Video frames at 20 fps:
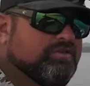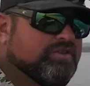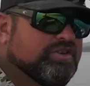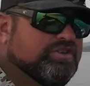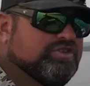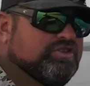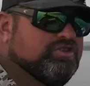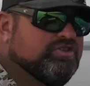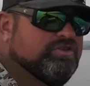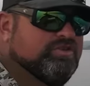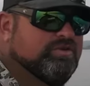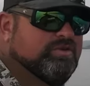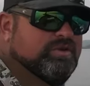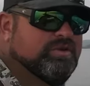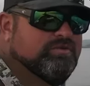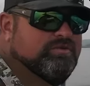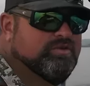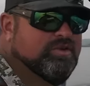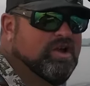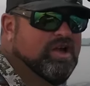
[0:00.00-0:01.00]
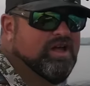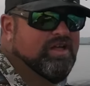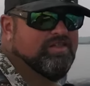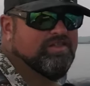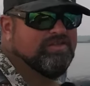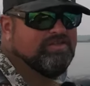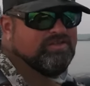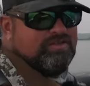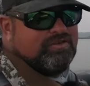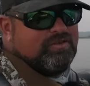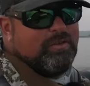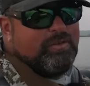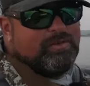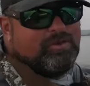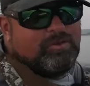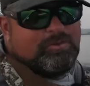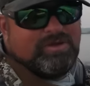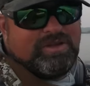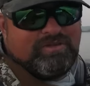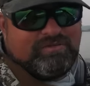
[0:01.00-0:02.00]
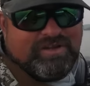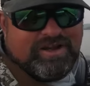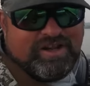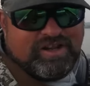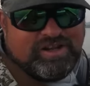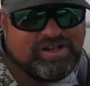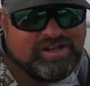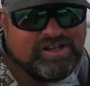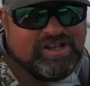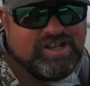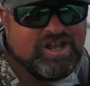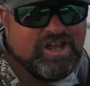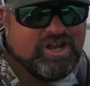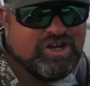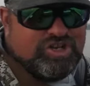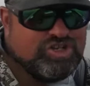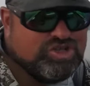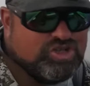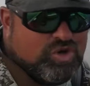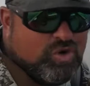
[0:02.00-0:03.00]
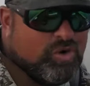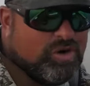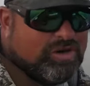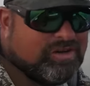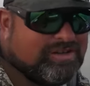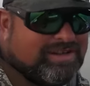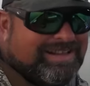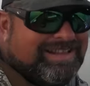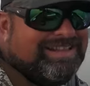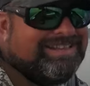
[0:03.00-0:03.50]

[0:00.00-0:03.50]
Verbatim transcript: fish or two, and if not, this is going to be a very short